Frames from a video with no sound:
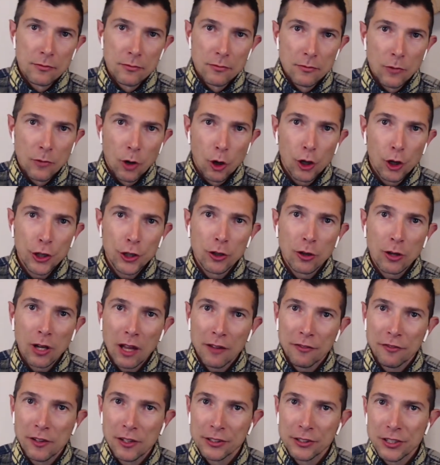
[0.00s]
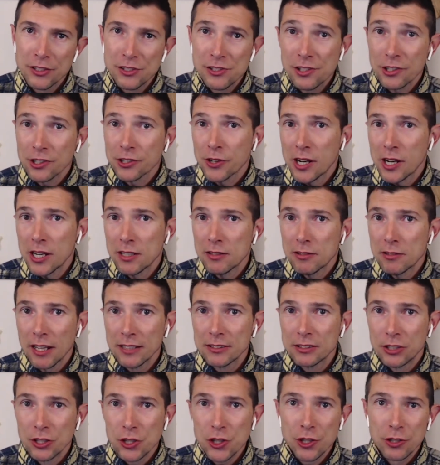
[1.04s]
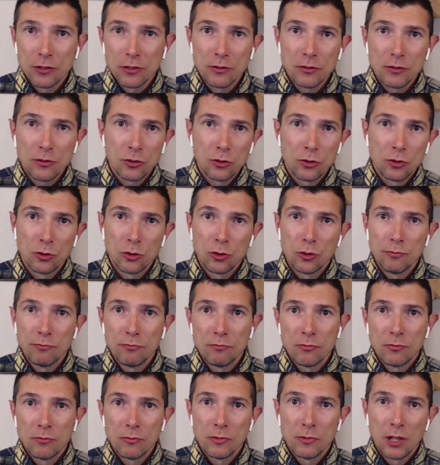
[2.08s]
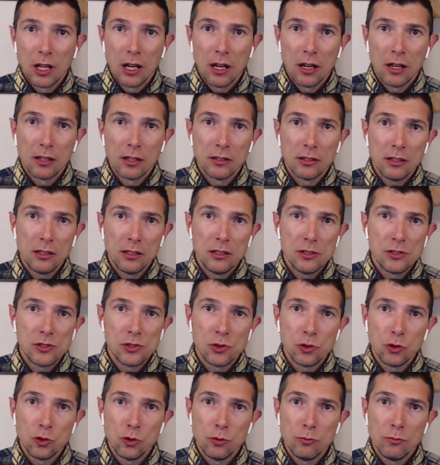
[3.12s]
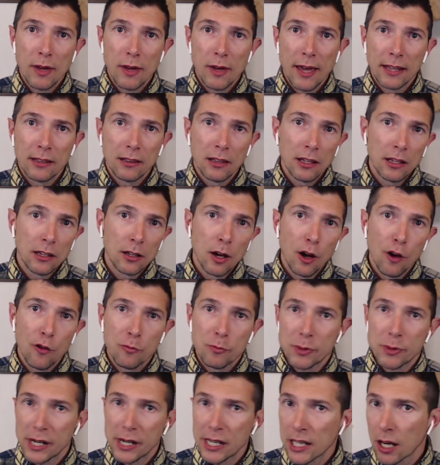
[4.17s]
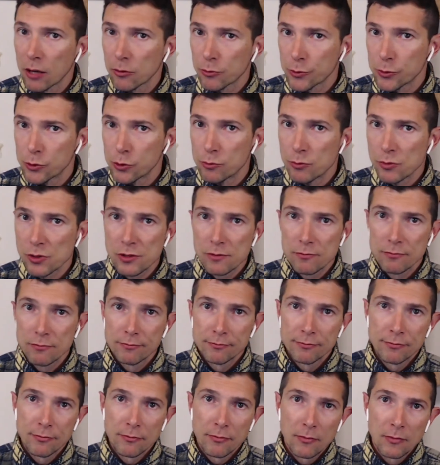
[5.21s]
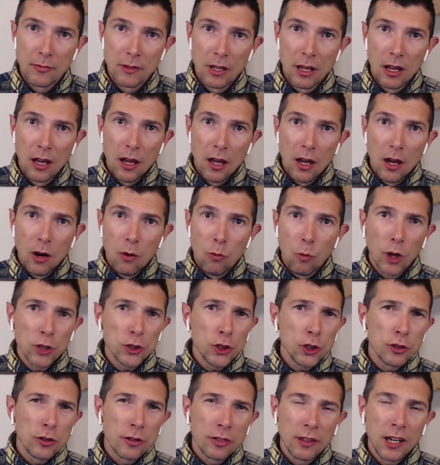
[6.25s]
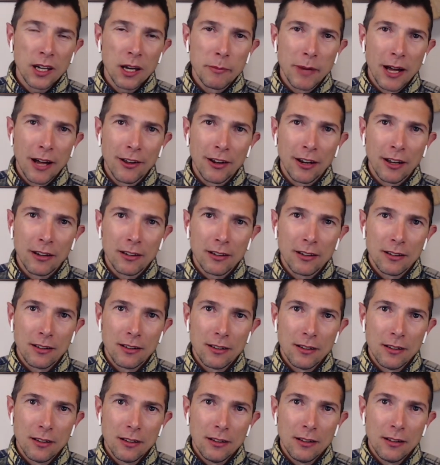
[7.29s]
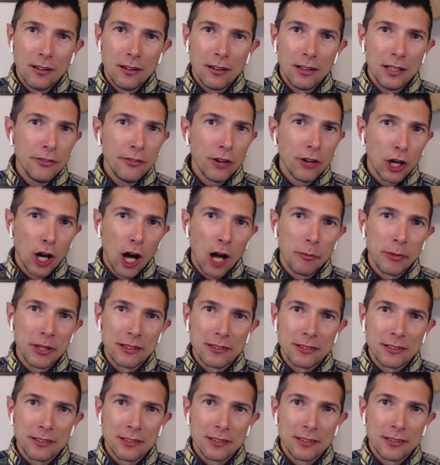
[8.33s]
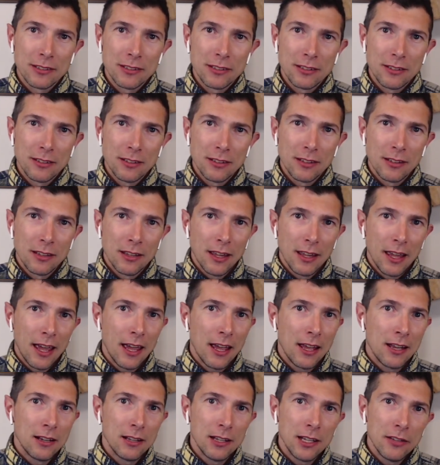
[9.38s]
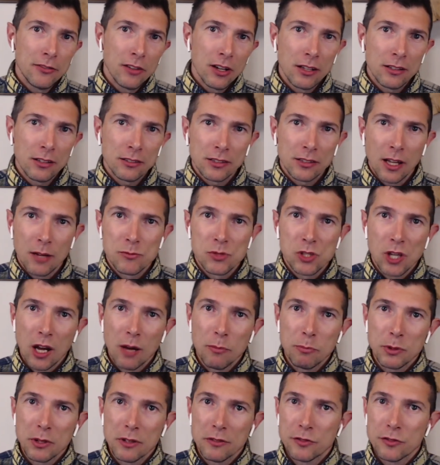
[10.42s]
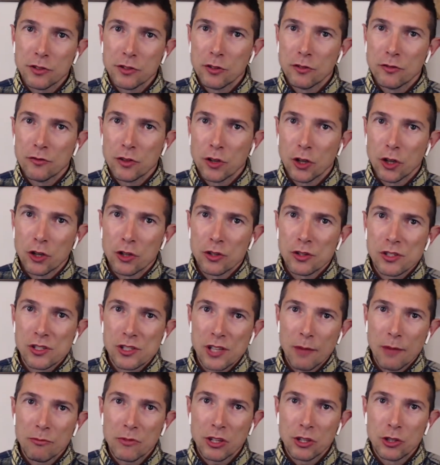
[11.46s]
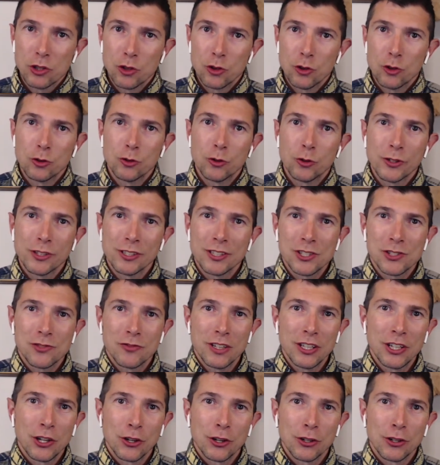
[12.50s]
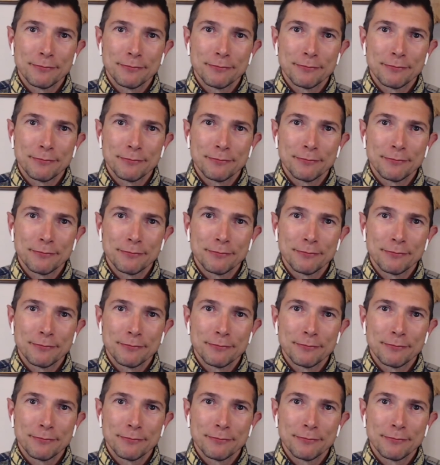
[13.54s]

All in all, I feel this is a great addition to the Zoom handling of breakout rooms. What do you think about it? Leave a comment and leave a thumbs up if you've learned something new during this video.